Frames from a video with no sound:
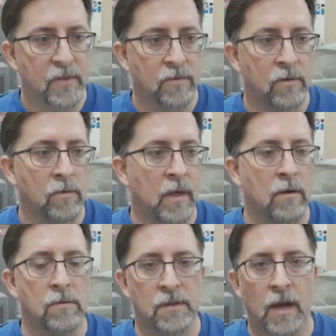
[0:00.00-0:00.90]
So
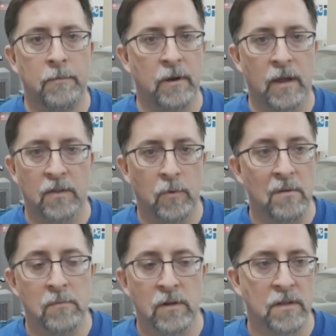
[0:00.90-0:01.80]
that whole time you're kind of
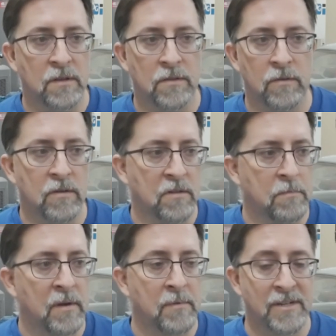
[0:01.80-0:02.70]
sweating bullets, because you just
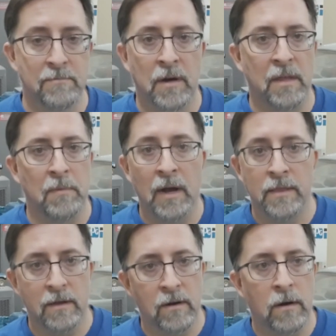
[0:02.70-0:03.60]
spent a bunch of money
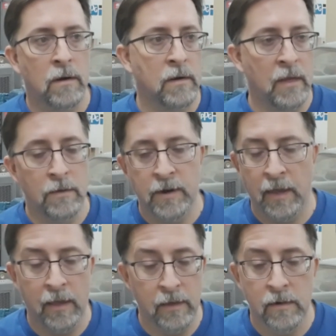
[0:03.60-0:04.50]
buying the car,
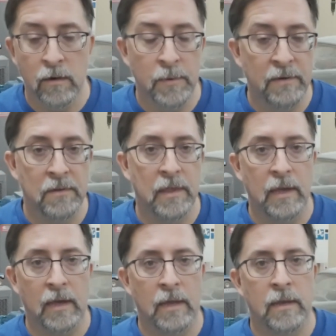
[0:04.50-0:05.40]
dragging it home and
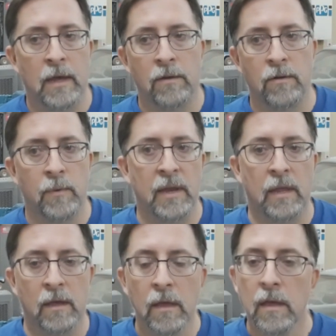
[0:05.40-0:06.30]
everything, and now you're
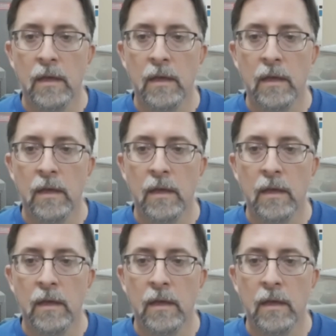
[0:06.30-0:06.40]
waiting